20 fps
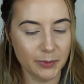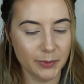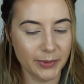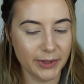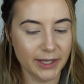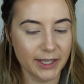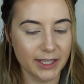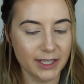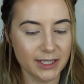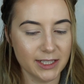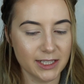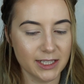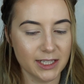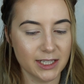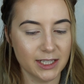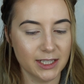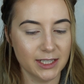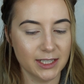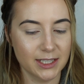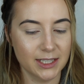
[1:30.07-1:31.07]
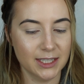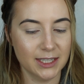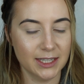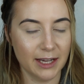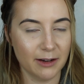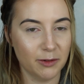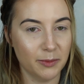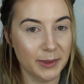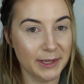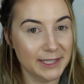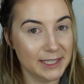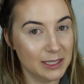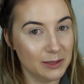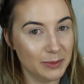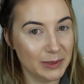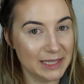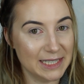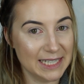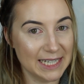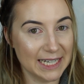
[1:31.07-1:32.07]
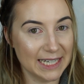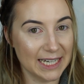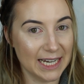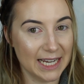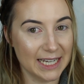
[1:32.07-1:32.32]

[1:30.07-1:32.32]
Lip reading: But that remains to be seen.